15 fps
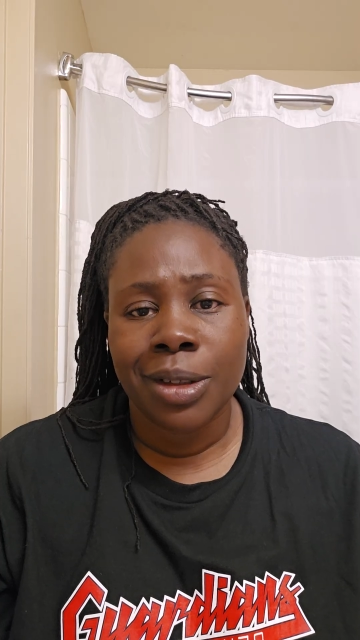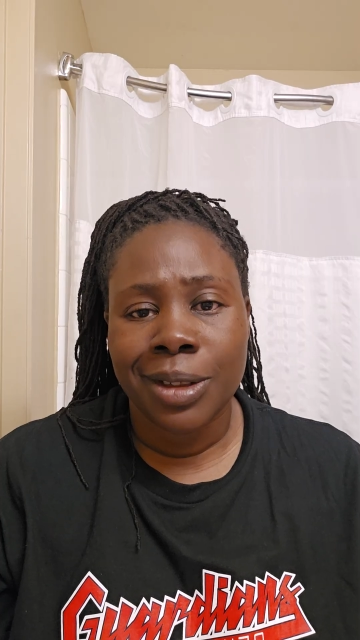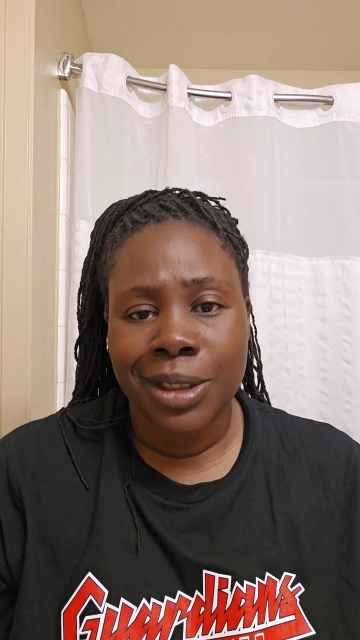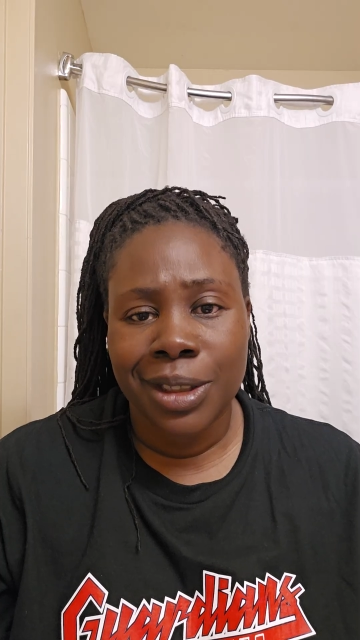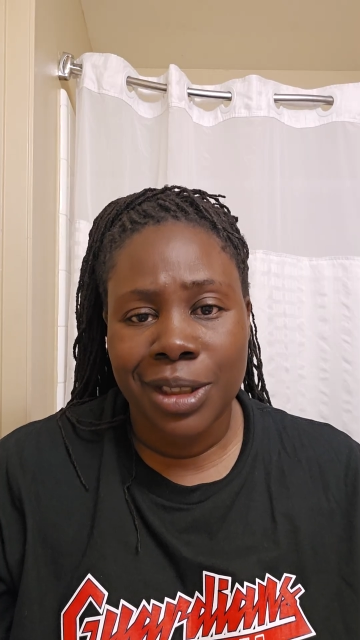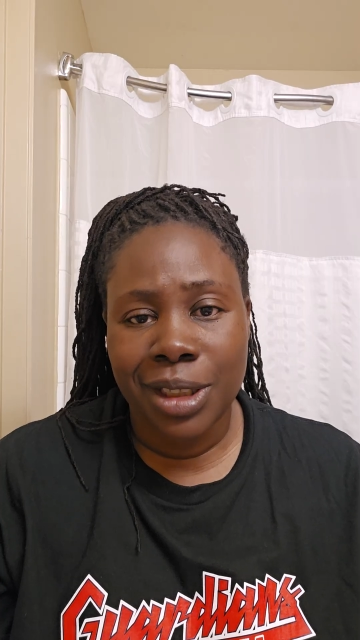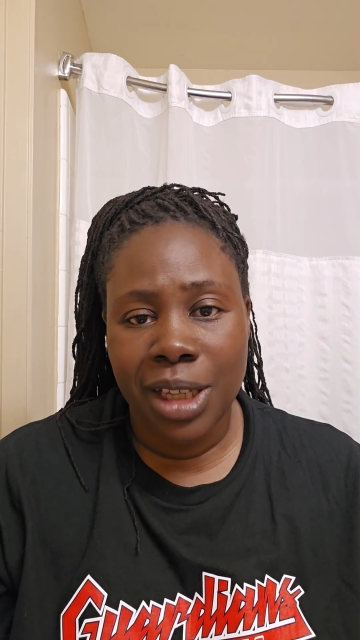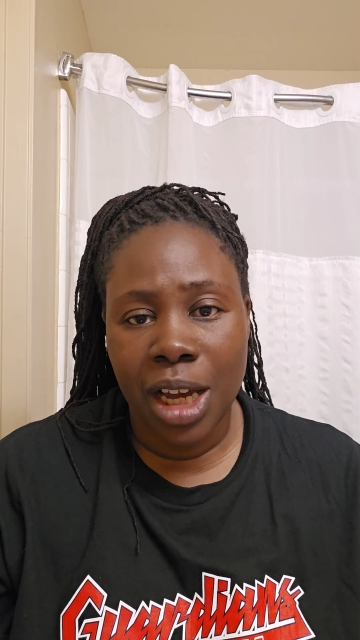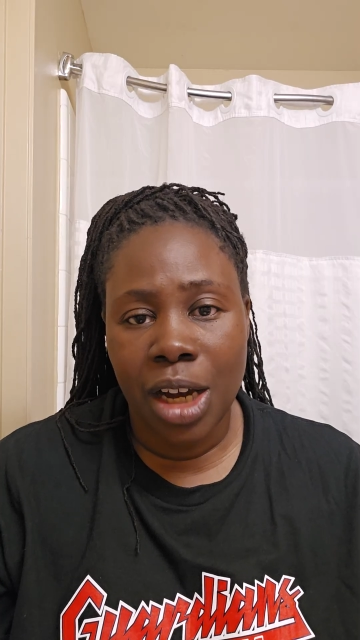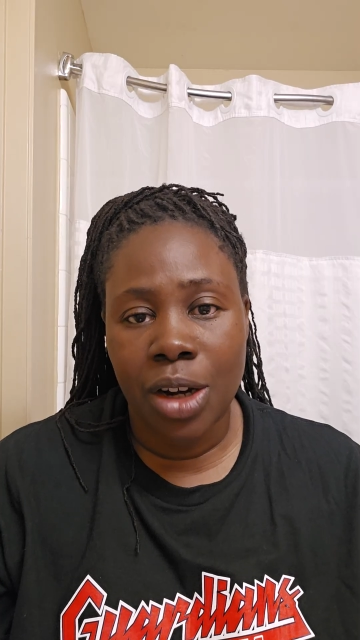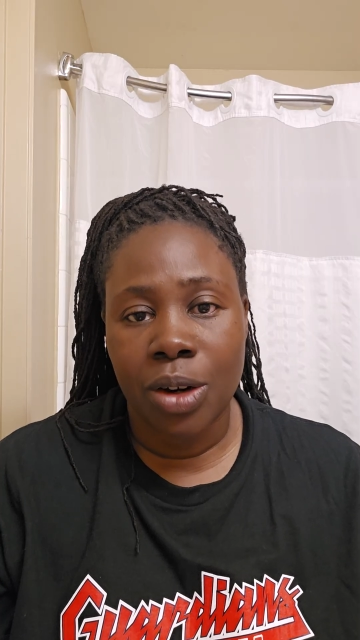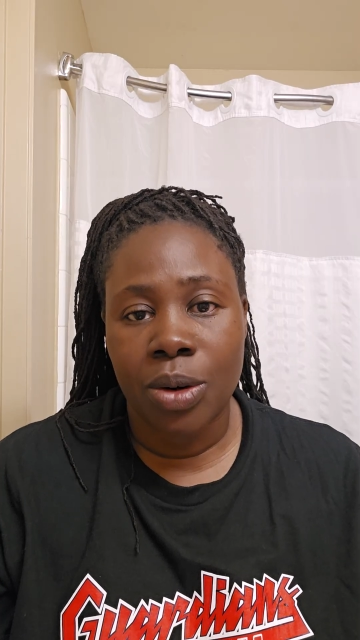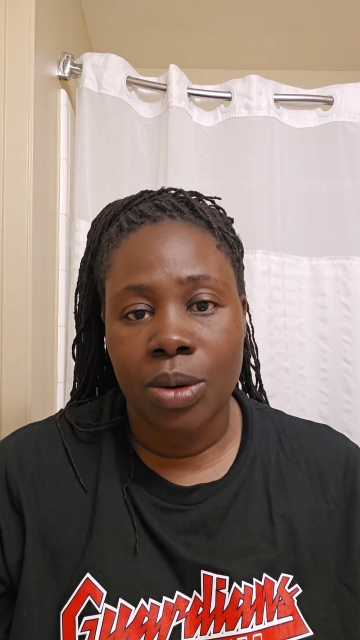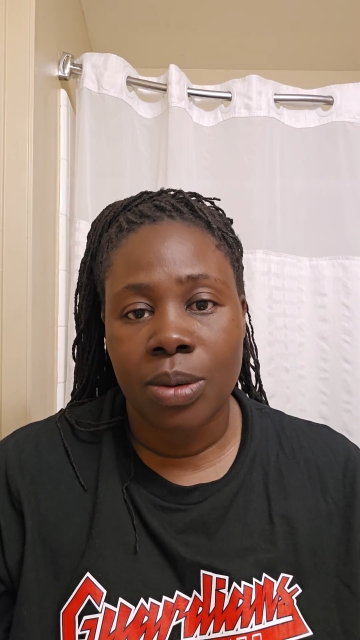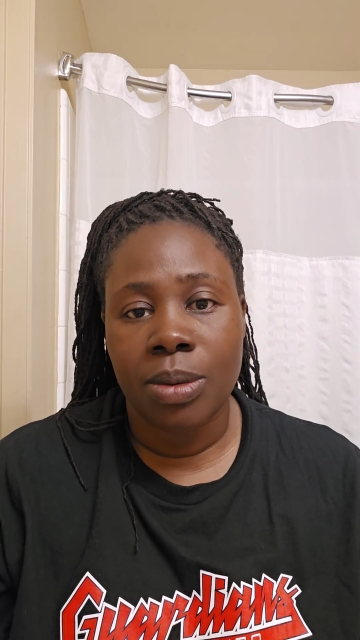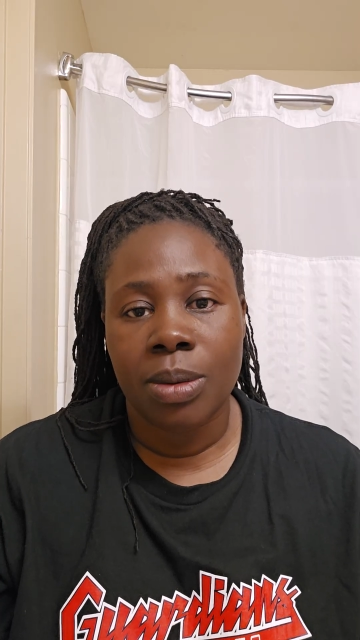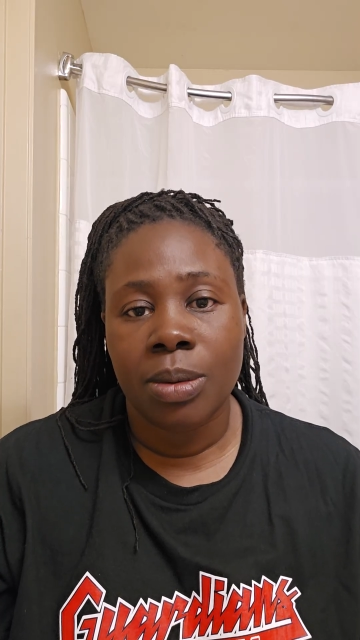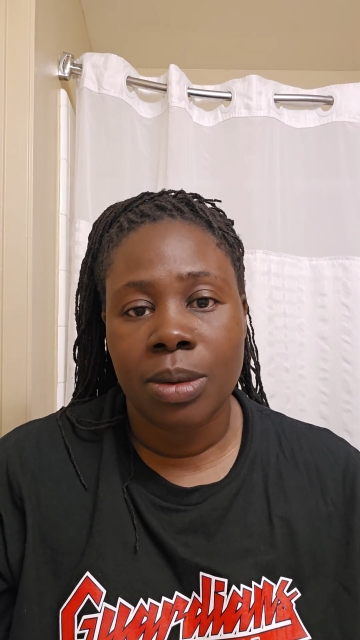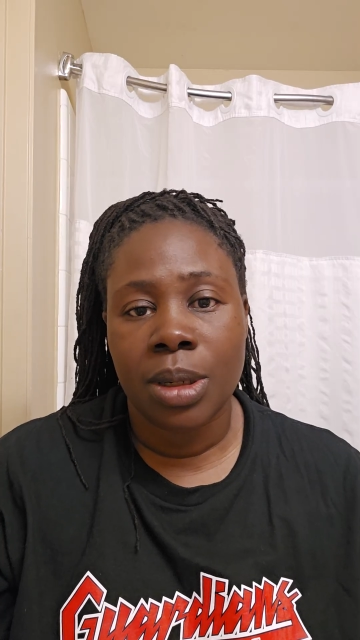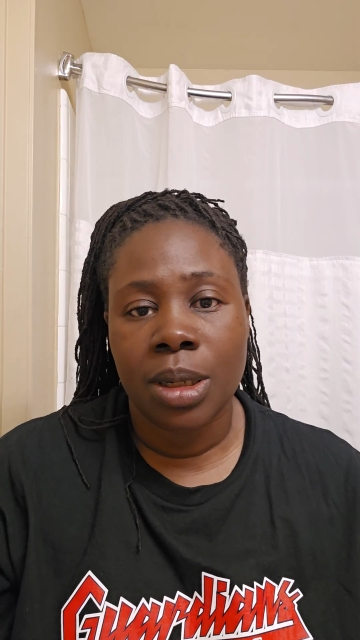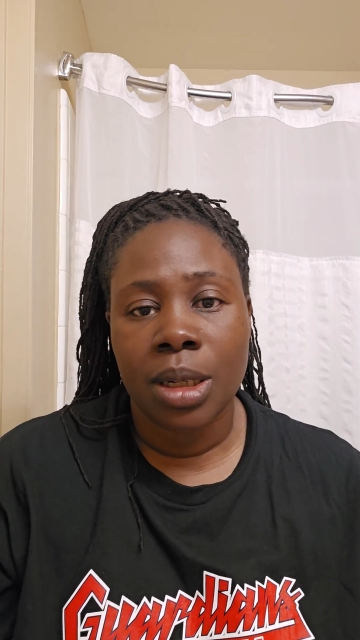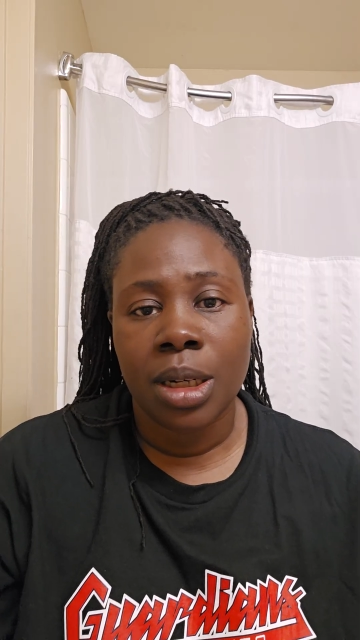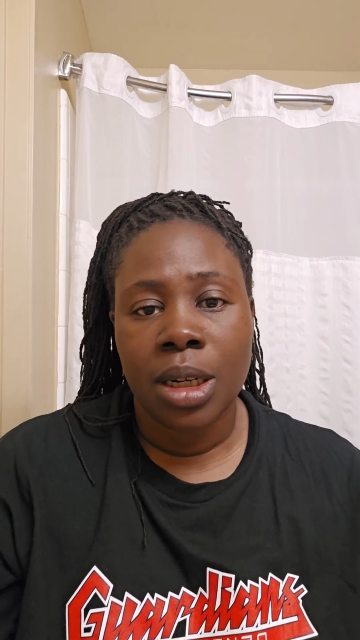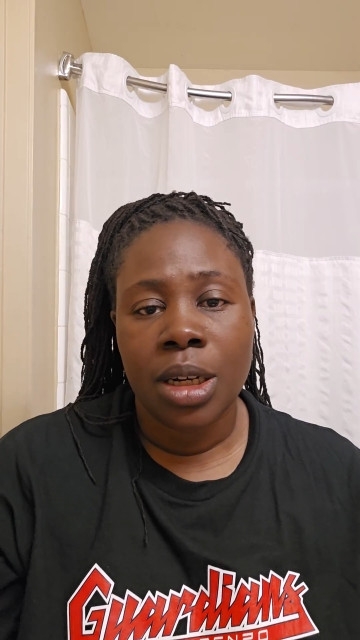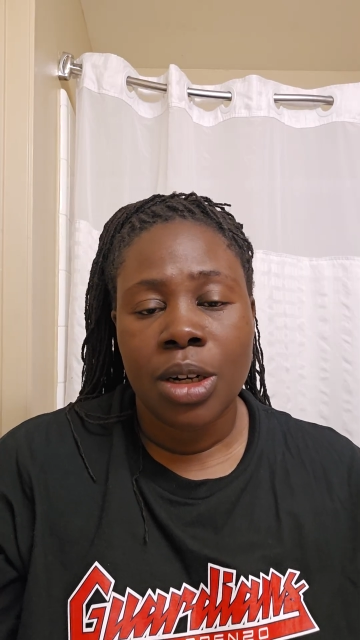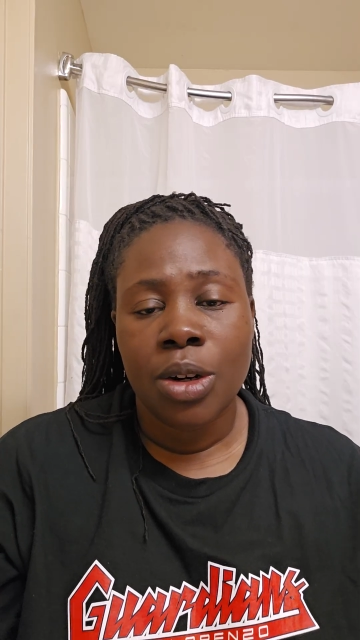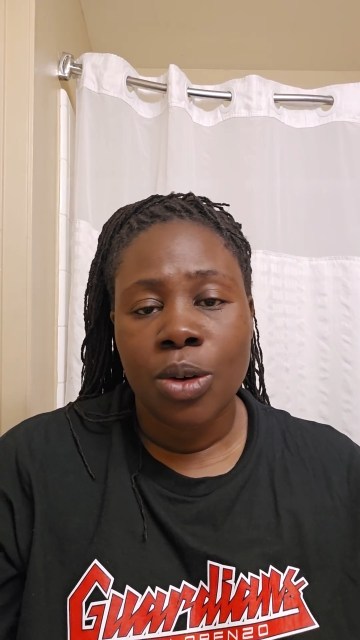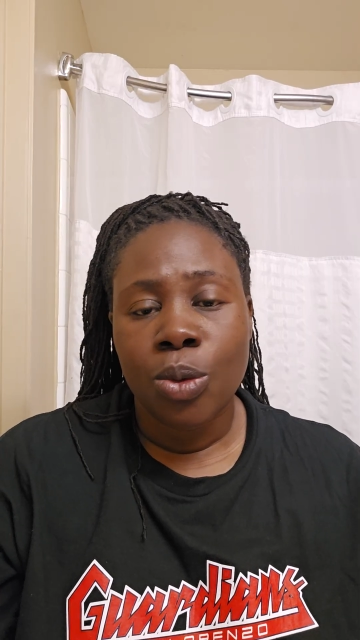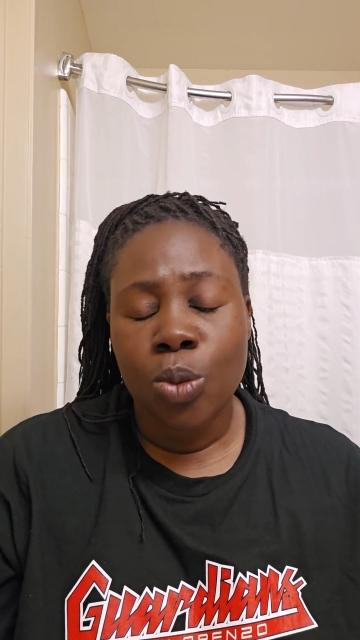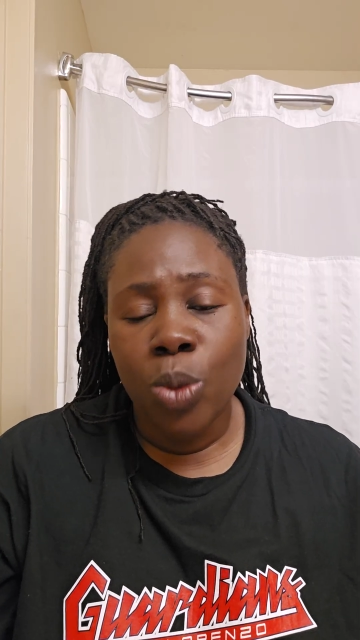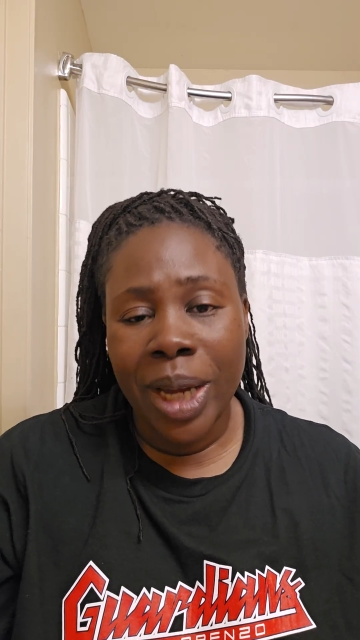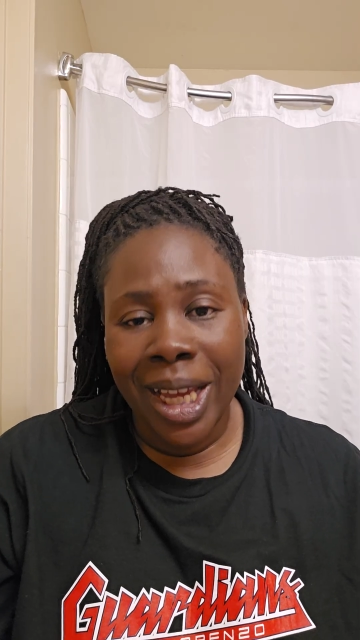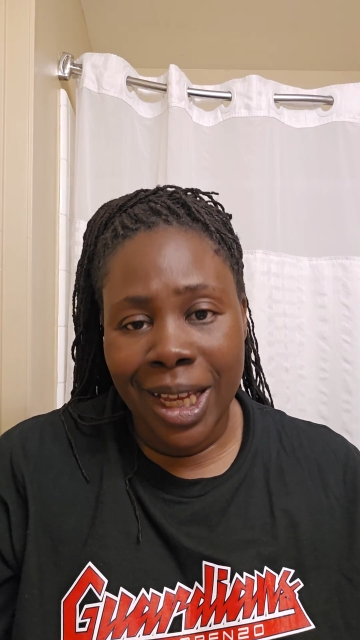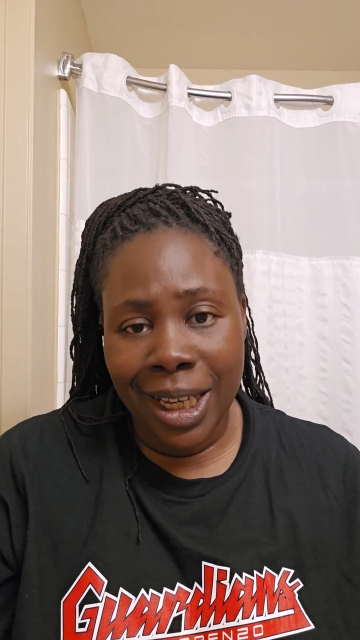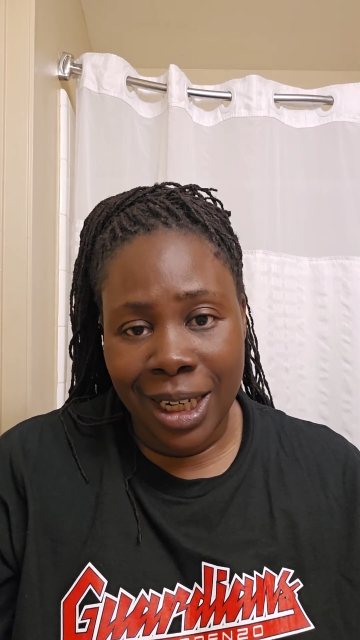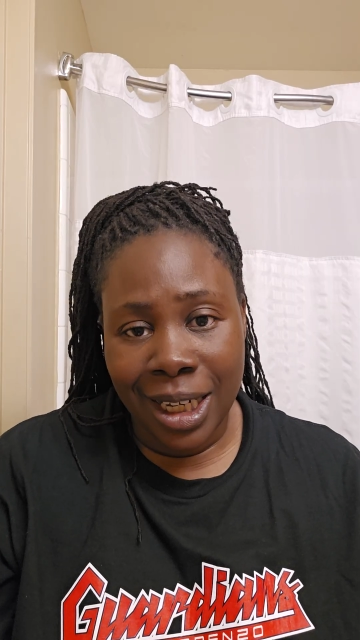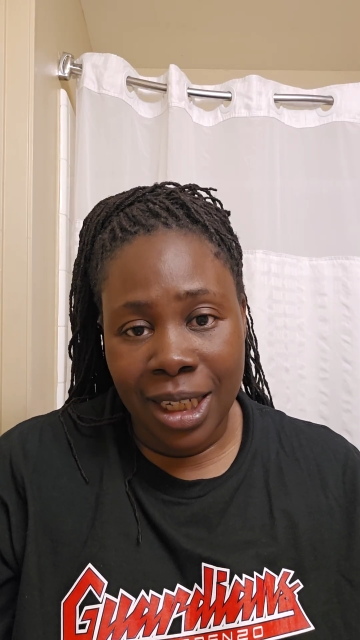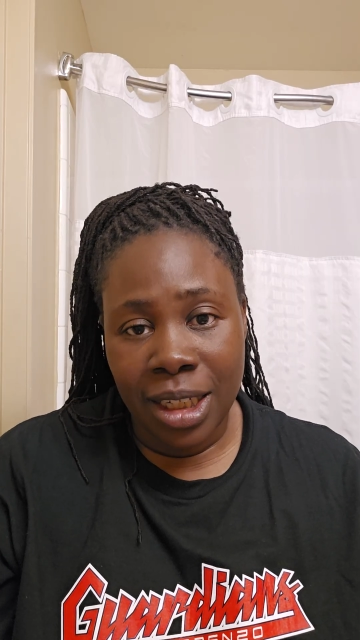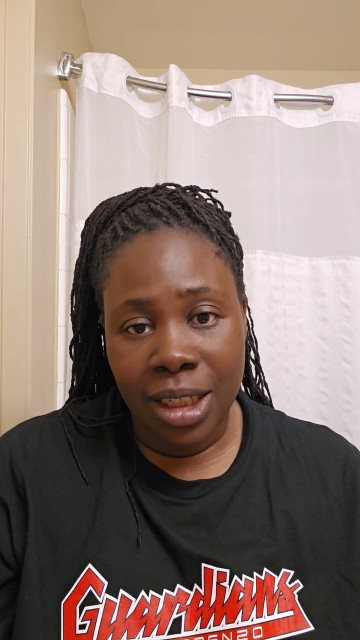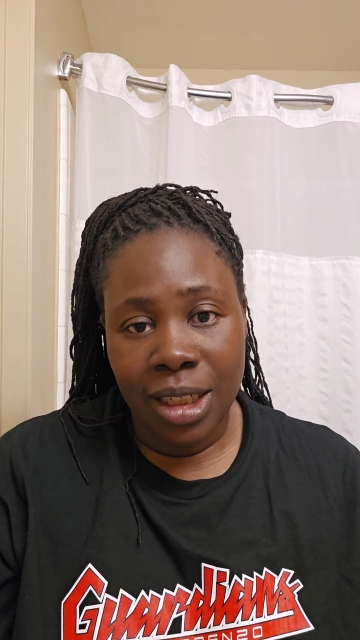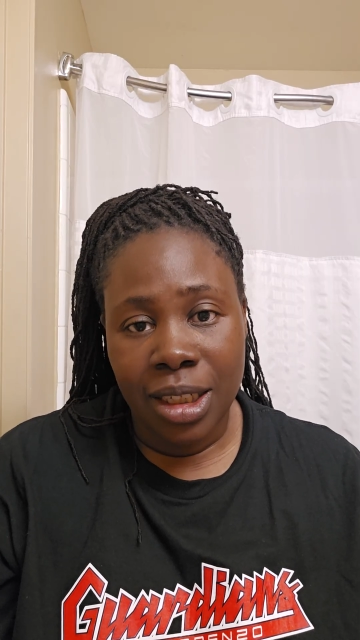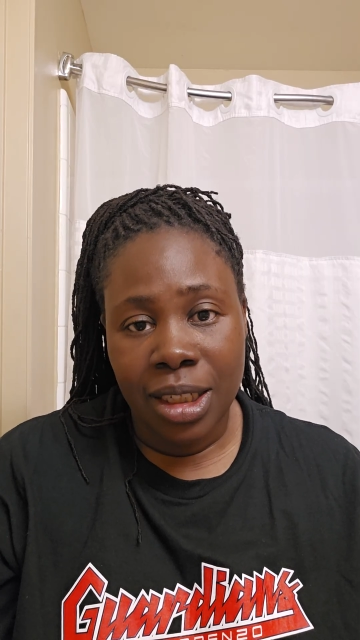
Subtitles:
So, when